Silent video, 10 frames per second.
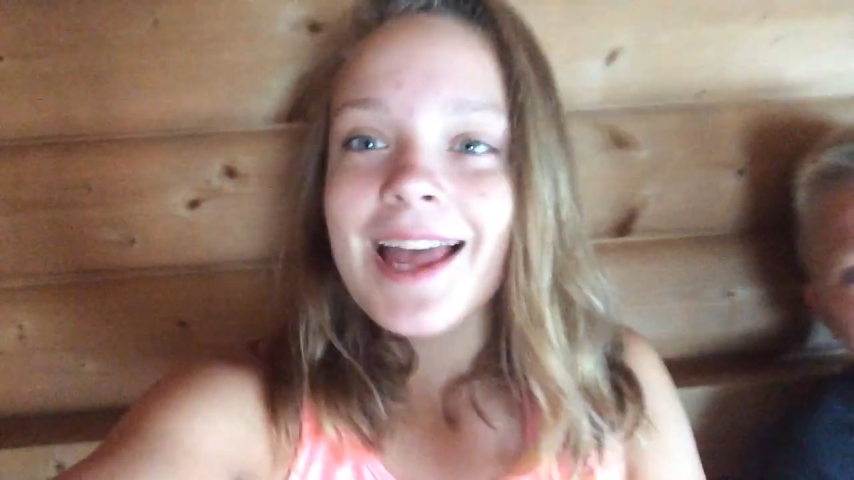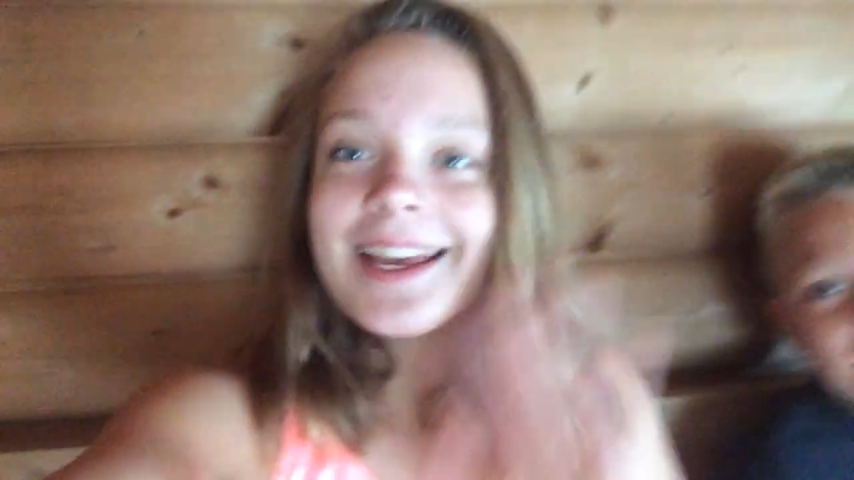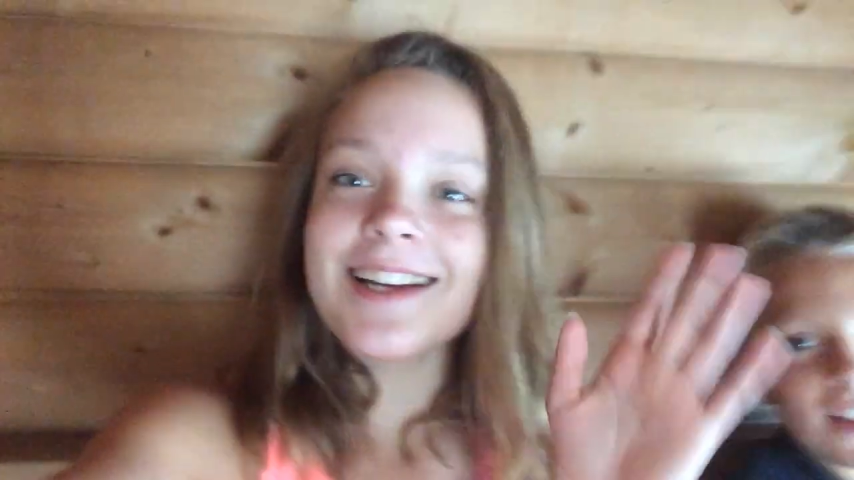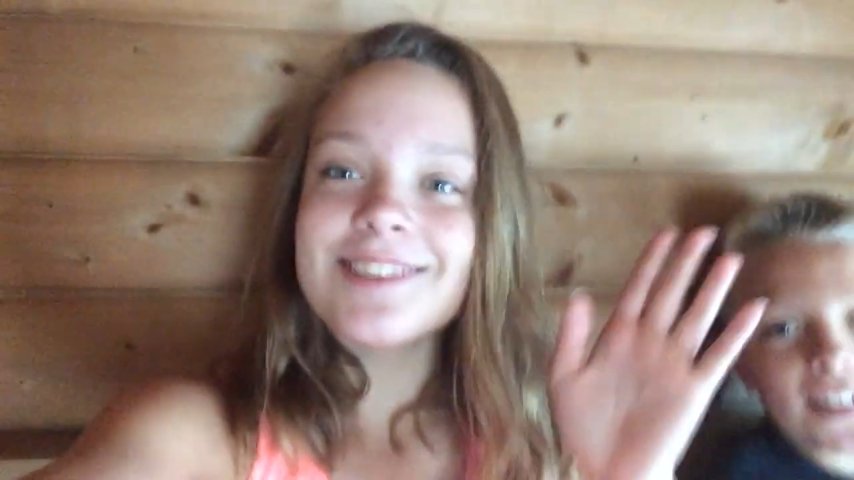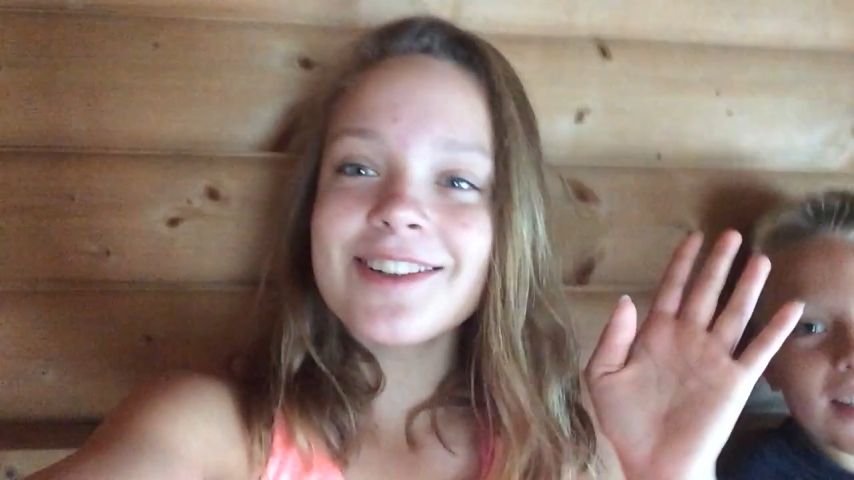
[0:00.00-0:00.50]

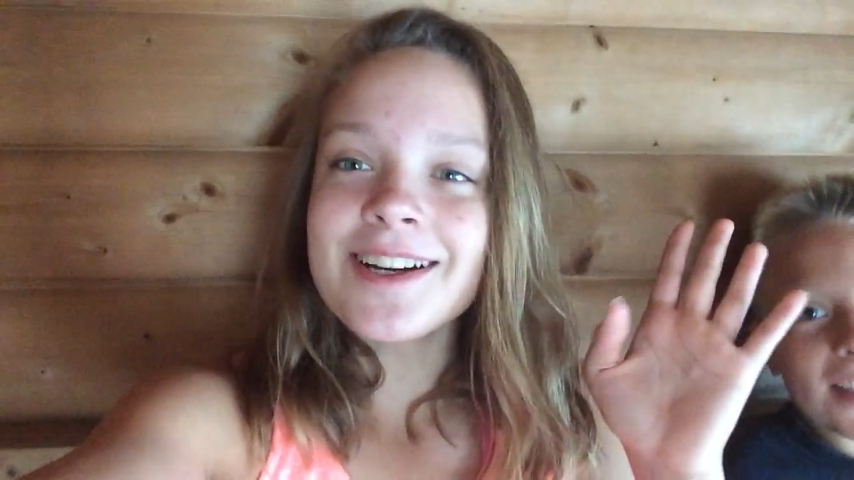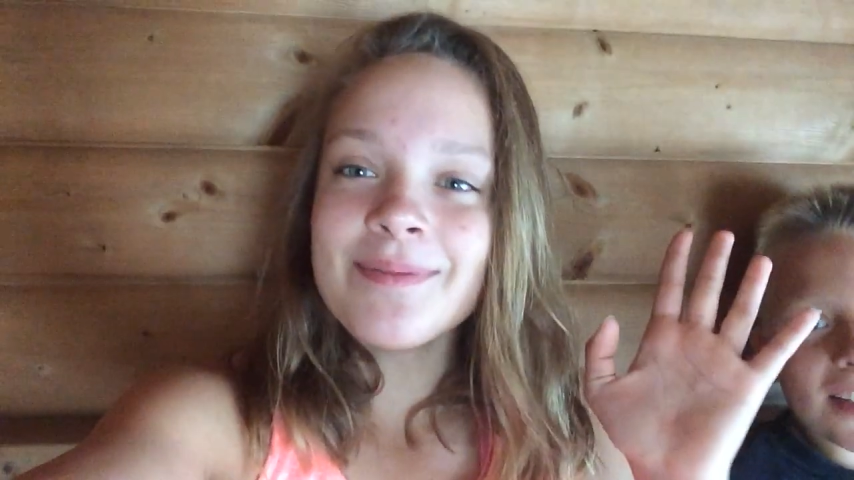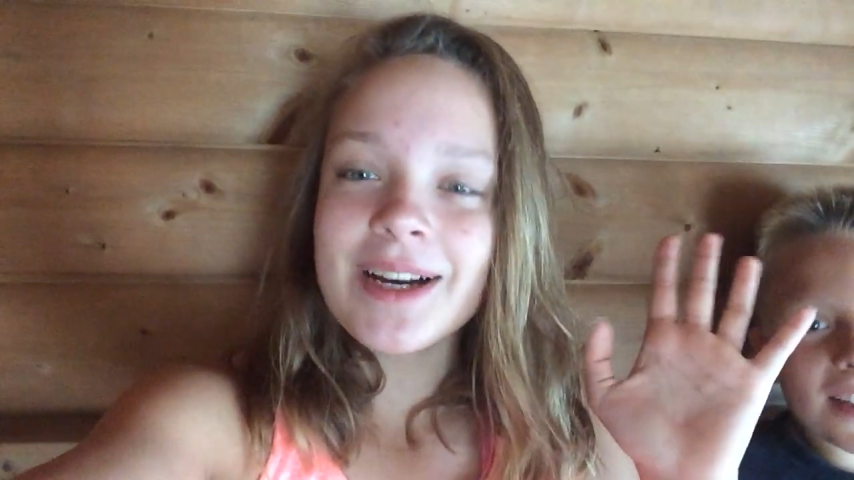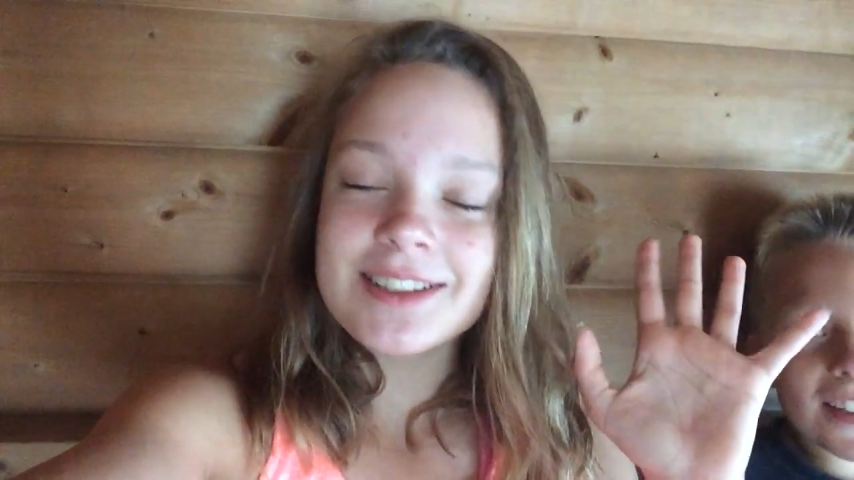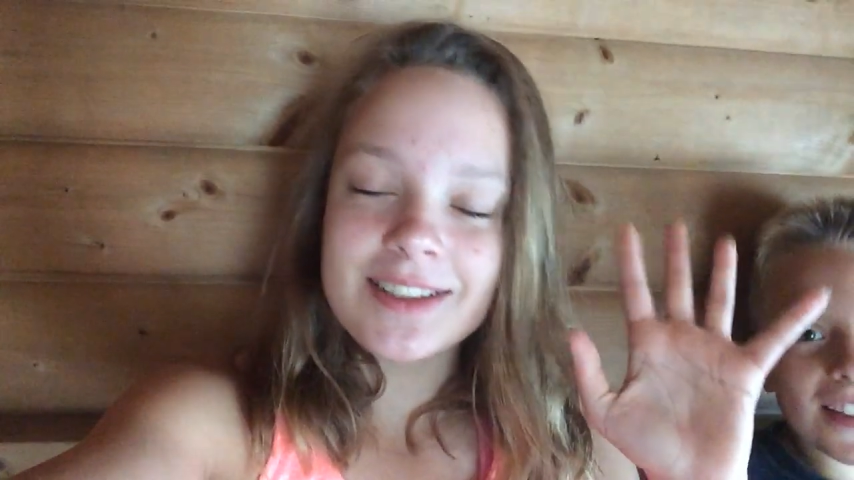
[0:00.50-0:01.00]
Hey guys,
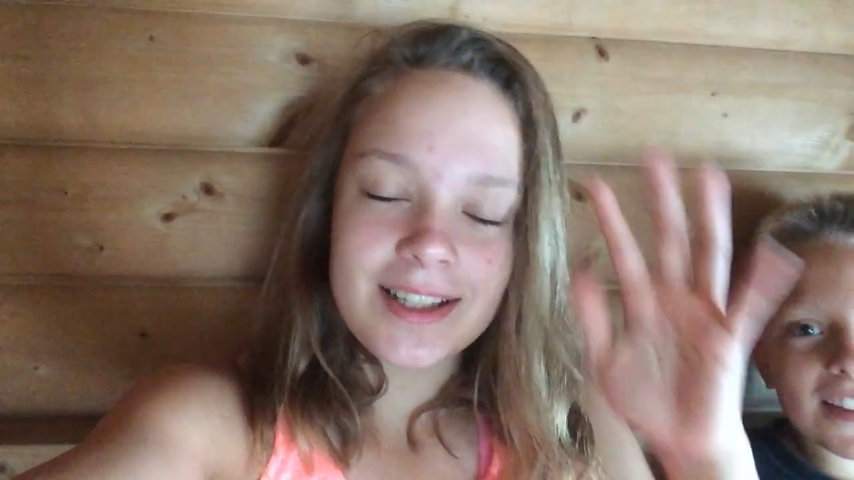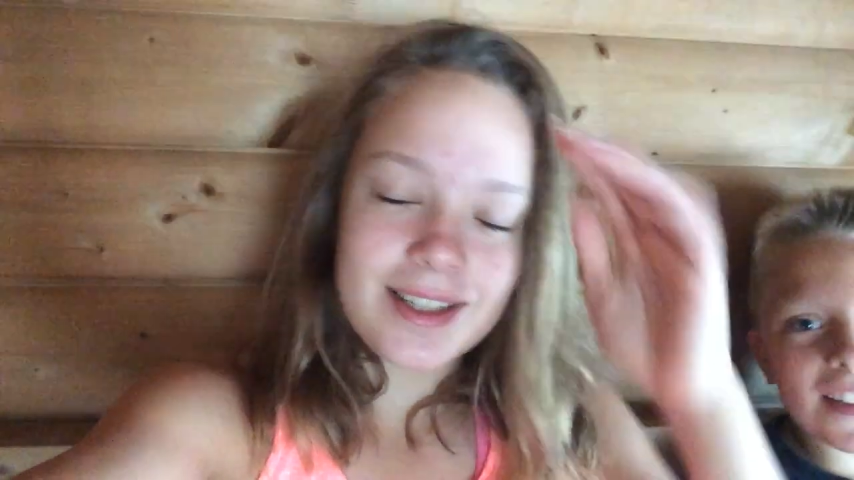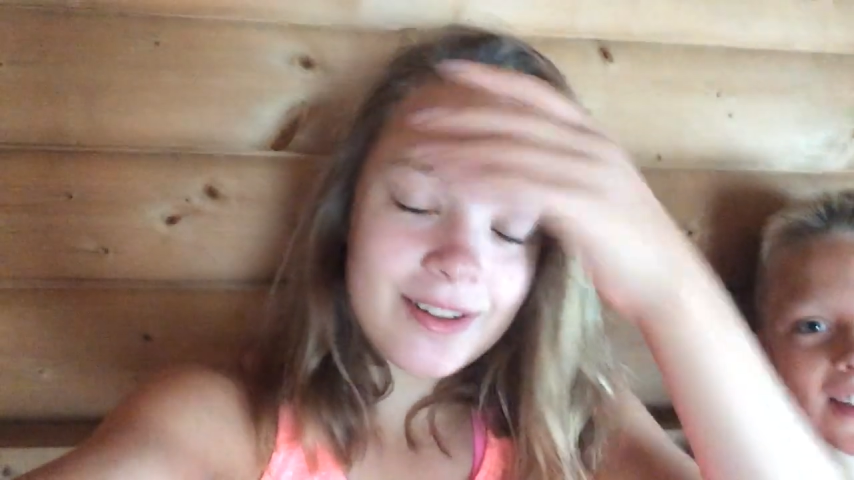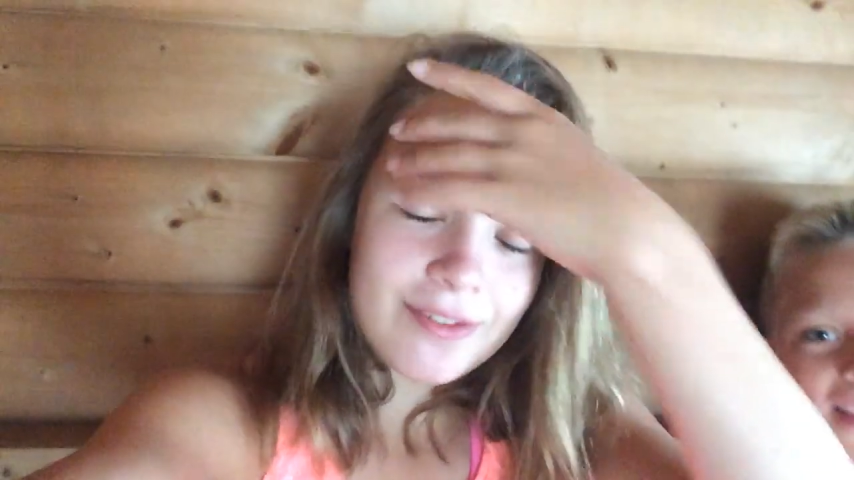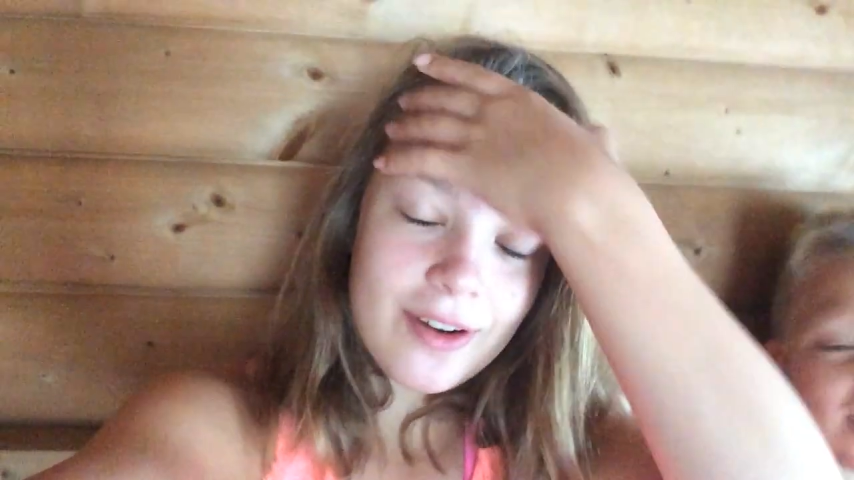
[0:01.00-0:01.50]
welcome back to
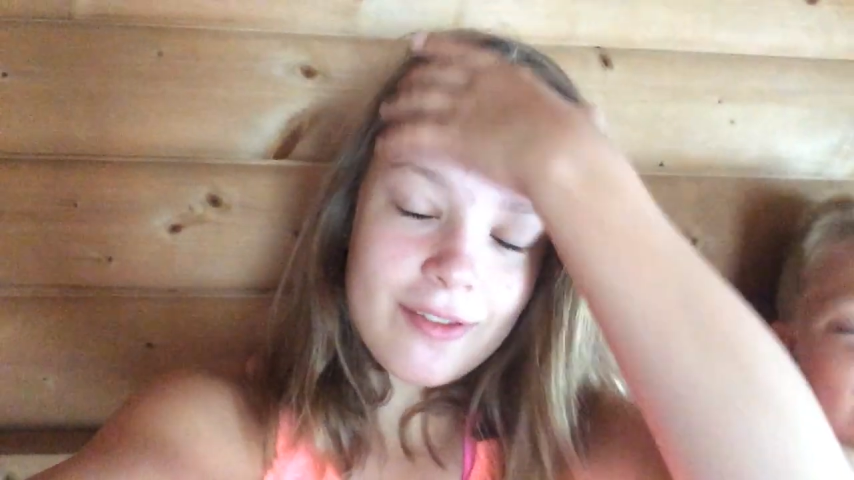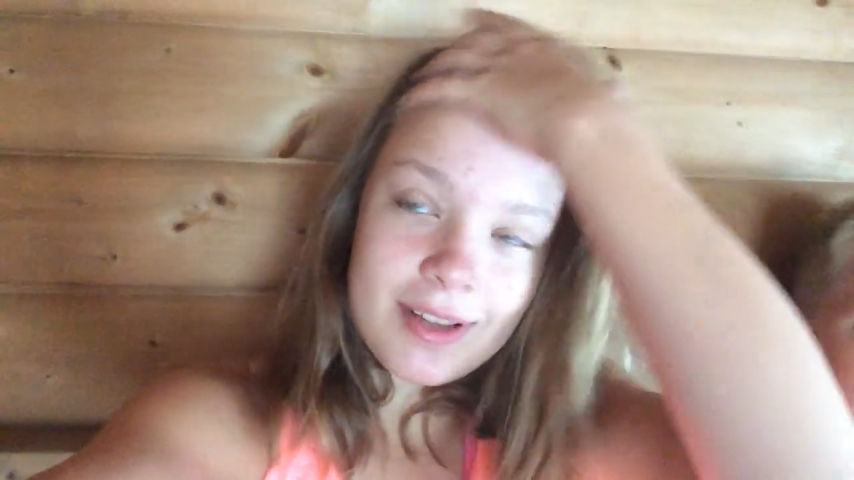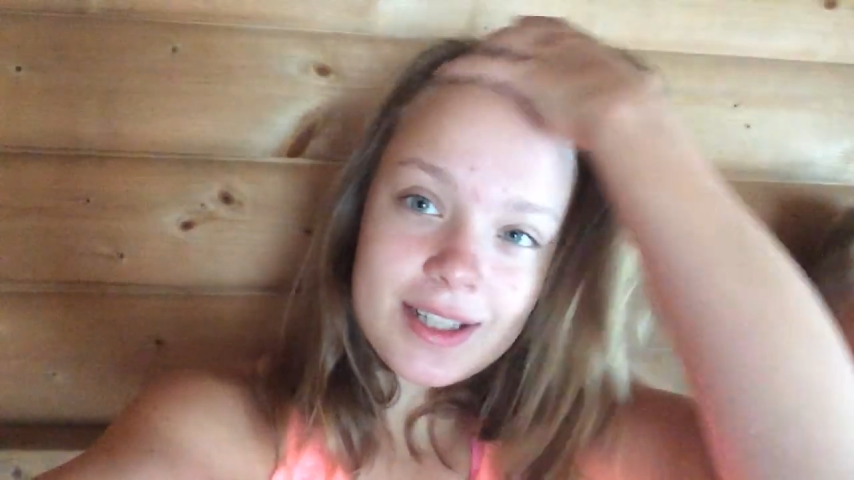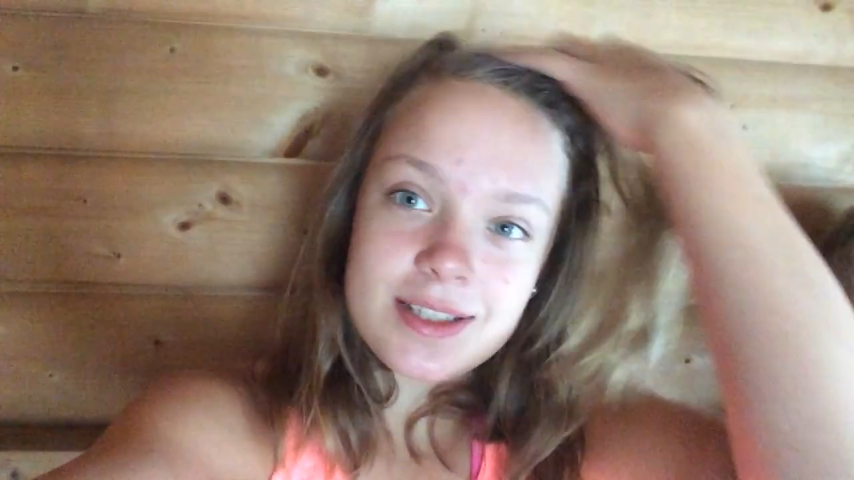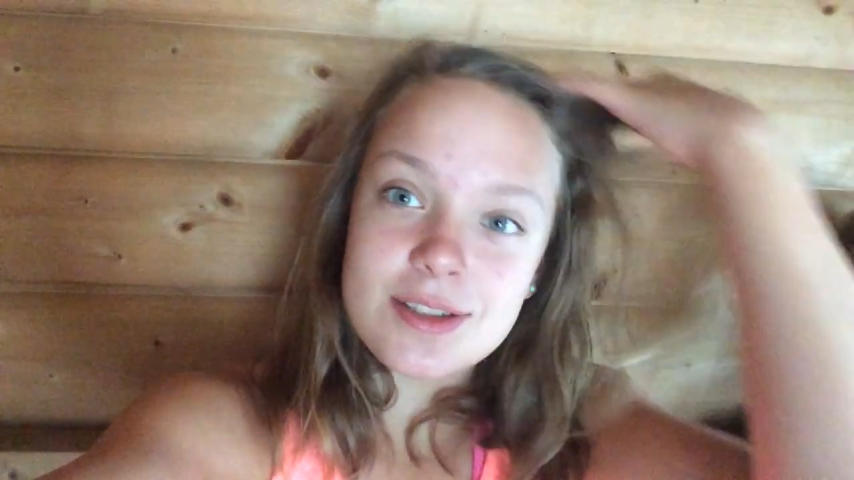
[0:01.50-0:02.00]
Lilia Forever.